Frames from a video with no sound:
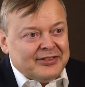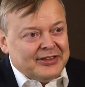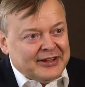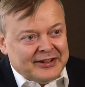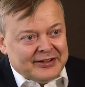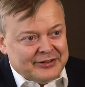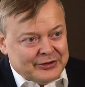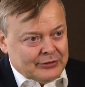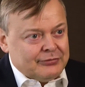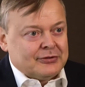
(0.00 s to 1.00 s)
the
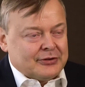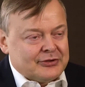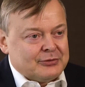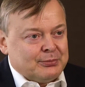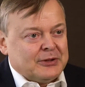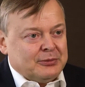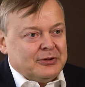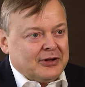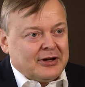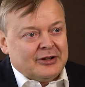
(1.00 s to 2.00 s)
difference
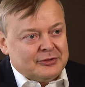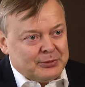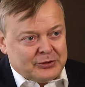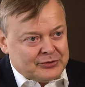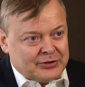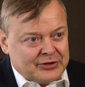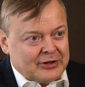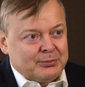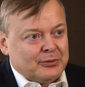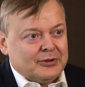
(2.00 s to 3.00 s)
between the eyes because at
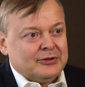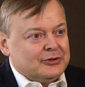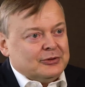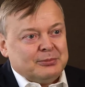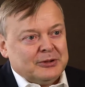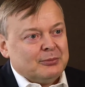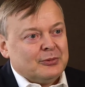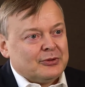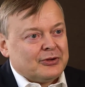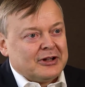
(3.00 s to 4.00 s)
that point you'd be
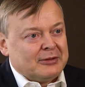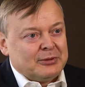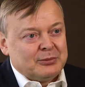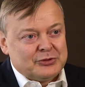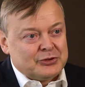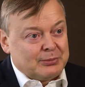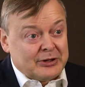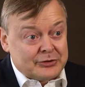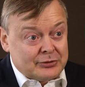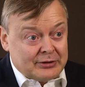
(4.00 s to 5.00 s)
more than happy with your
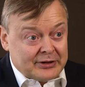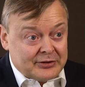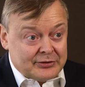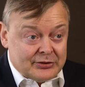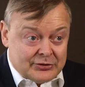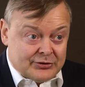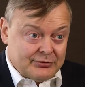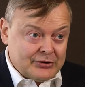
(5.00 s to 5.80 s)
best corrected distance